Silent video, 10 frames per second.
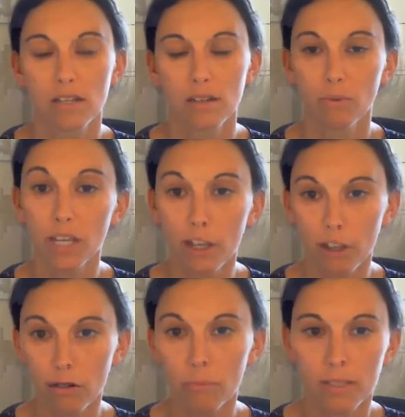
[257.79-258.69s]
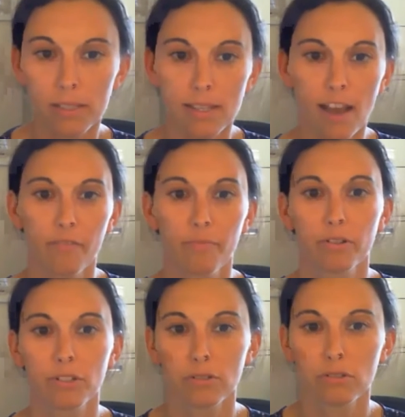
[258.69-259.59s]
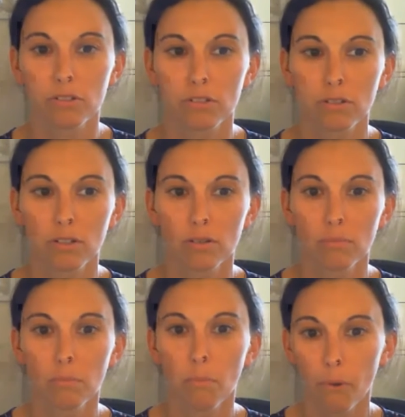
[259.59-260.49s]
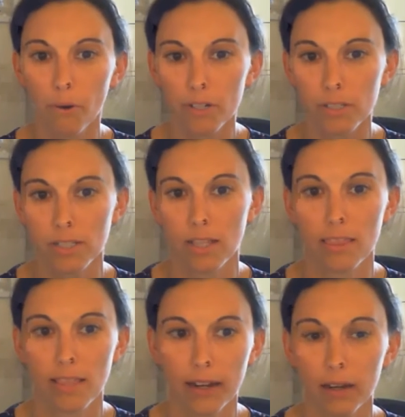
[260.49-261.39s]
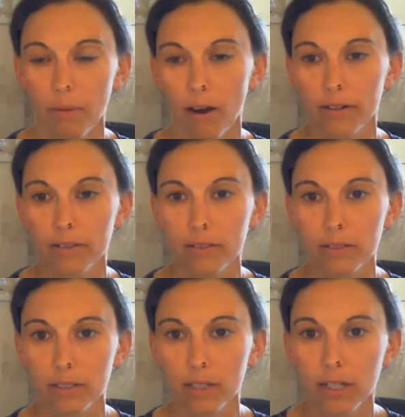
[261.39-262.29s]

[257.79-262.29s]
we humans have produced more synthetic particles,